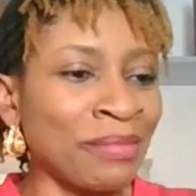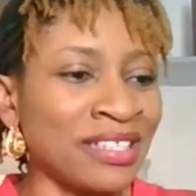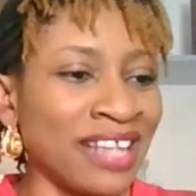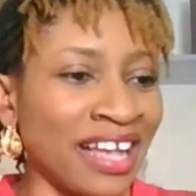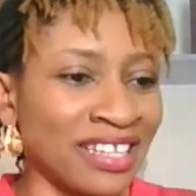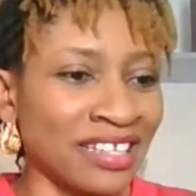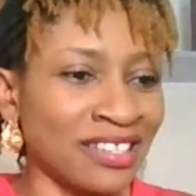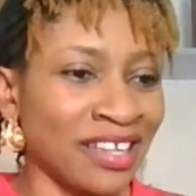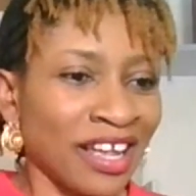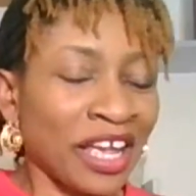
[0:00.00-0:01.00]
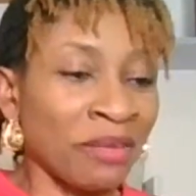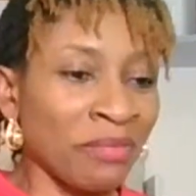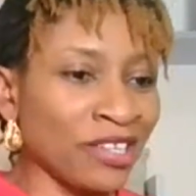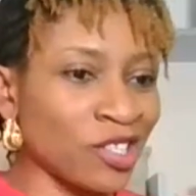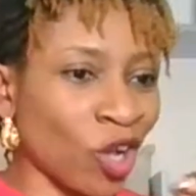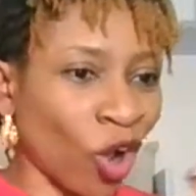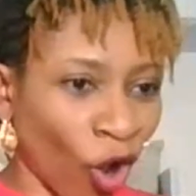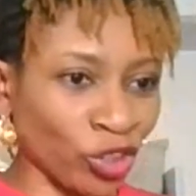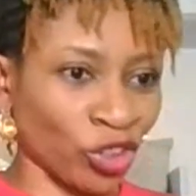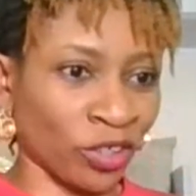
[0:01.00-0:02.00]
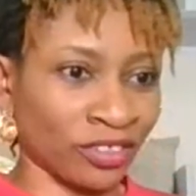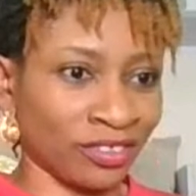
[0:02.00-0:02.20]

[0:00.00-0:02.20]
he says it, it means caution.